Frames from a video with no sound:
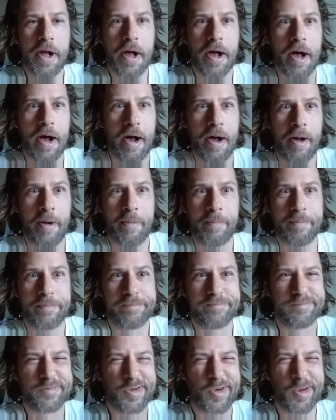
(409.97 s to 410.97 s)

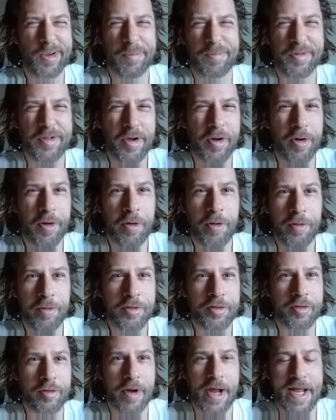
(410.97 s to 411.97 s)
um, crypto
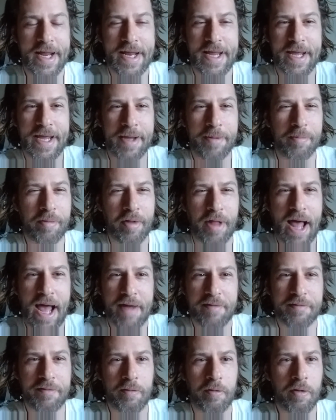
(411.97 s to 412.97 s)
trading
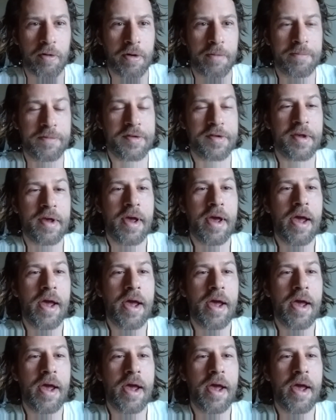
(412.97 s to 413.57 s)
platforms,